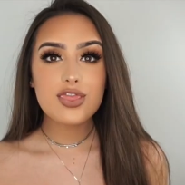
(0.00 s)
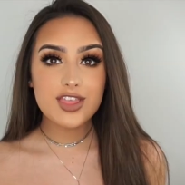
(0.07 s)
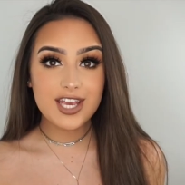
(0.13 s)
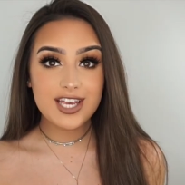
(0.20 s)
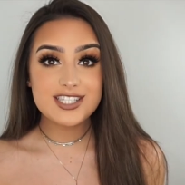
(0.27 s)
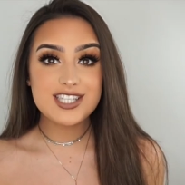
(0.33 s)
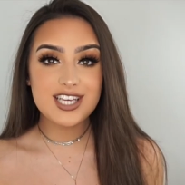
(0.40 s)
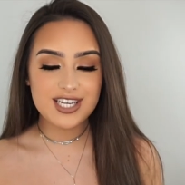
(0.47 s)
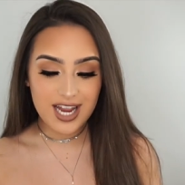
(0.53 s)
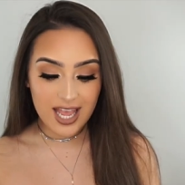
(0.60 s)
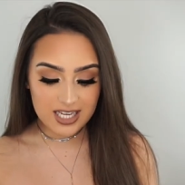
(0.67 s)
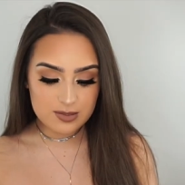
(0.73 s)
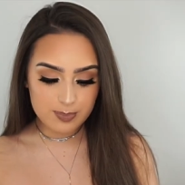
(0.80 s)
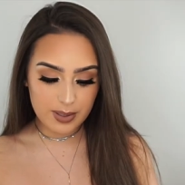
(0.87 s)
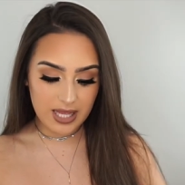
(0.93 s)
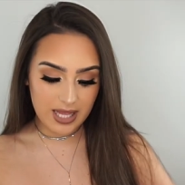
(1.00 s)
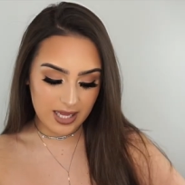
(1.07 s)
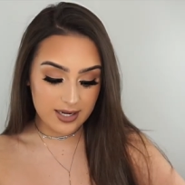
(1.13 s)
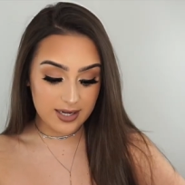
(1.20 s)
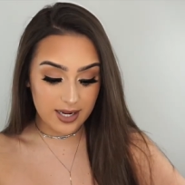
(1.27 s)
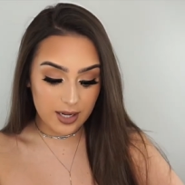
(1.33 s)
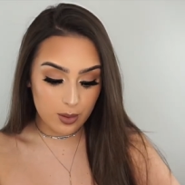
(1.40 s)
this next
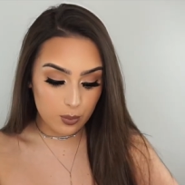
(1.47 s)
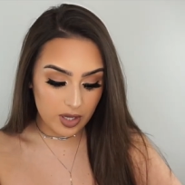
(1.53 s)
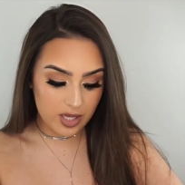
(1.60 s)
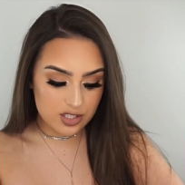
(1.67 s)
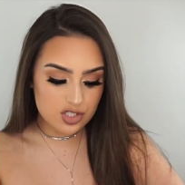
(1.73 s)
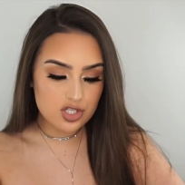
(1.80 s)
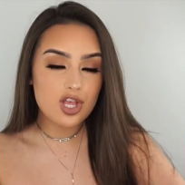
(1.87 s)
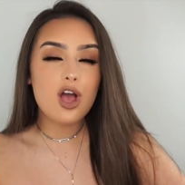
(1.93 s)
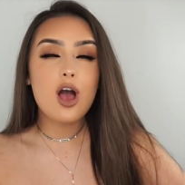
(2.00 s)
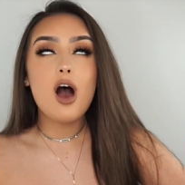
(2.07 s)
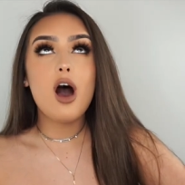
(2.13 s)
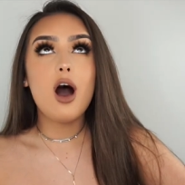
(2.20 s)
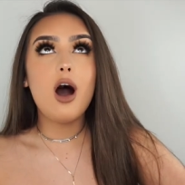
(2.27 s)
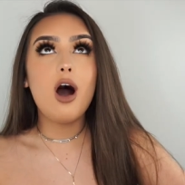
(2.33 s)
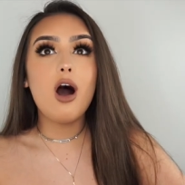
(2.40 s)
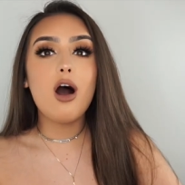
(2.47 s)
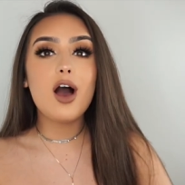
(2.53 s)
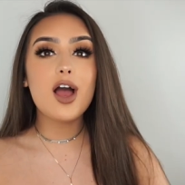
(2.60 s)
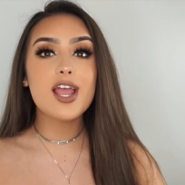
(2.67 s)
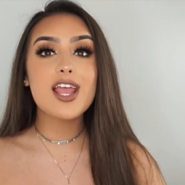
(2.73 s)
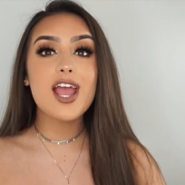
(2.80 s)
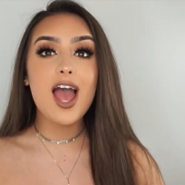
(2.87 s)
bikini, which
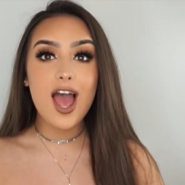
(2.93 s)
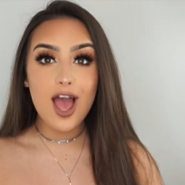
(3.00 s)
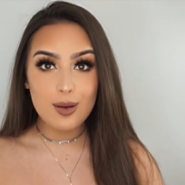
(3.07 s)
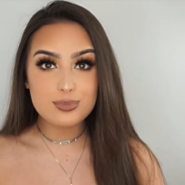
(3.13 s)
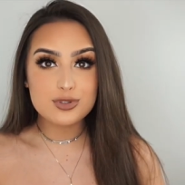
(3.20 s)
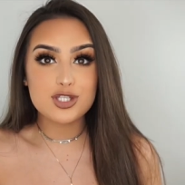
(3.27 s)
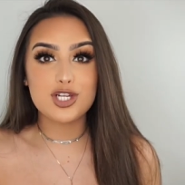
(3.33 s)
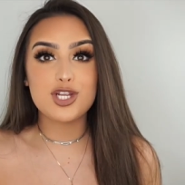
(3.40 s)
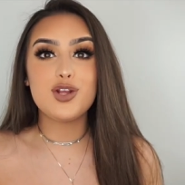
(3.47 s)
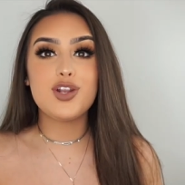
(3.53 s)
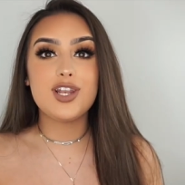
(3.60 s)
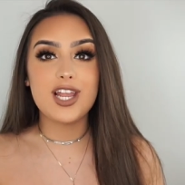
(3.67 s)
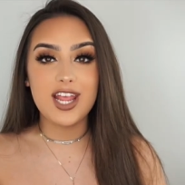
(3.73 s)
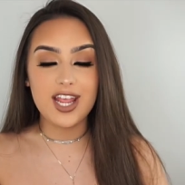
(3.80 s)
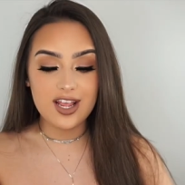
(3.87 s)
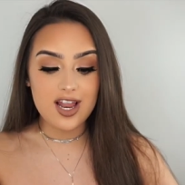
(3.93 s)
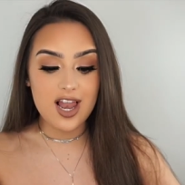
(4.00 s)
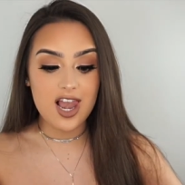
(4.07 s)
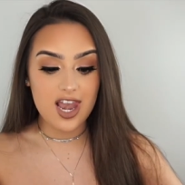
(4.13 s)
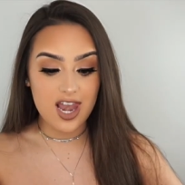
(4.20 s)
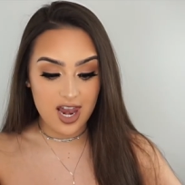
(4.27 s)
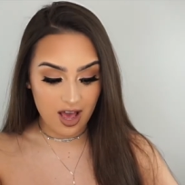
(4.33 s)
I absolutely
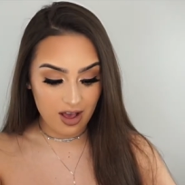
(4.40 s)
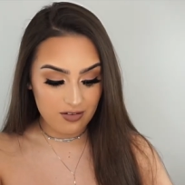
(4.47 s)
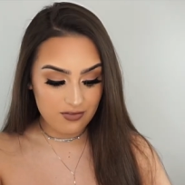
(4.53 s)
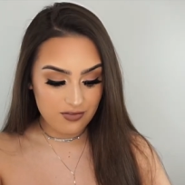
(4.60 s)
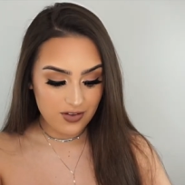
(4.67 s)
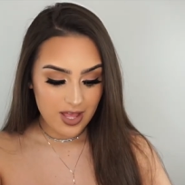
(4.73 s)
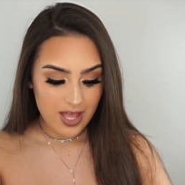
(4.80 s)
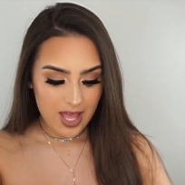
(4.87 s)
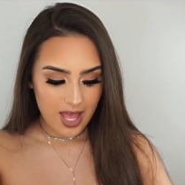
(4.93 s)
love.